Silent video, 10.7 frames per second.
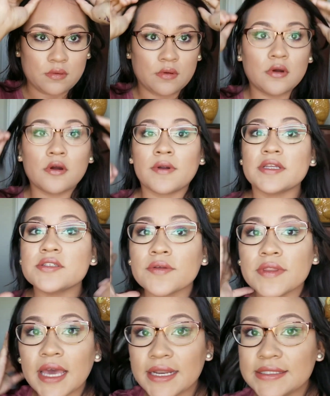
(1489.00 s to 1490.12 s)
Alright, so
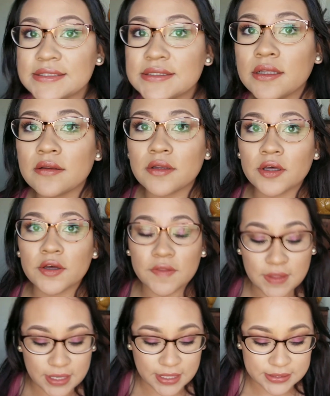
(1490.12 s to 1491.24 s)
that is the look
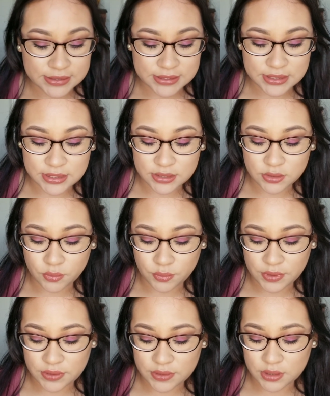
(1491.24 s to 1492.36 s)
that I did
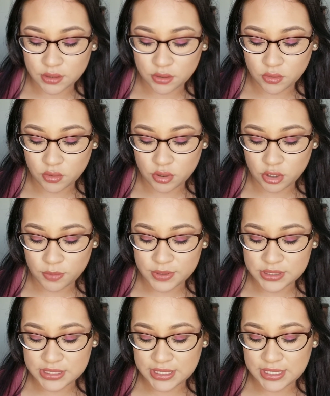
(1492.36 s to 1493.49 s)
with the Urban
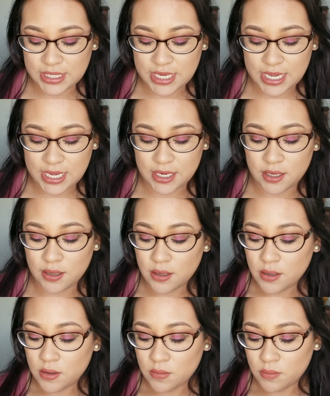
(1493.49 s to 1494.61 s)
Decay
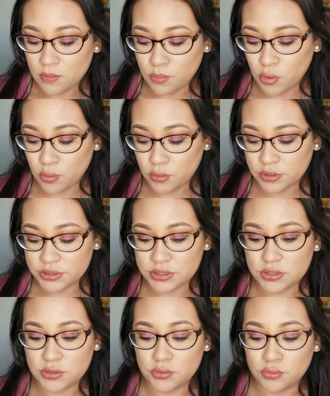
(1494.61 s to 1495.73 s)
Born
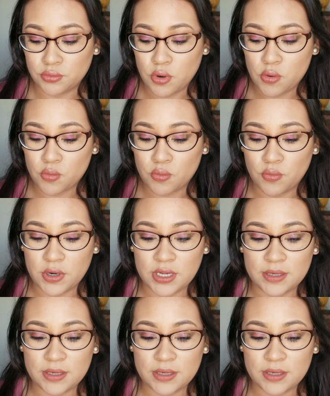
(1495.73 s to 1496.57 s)
to Run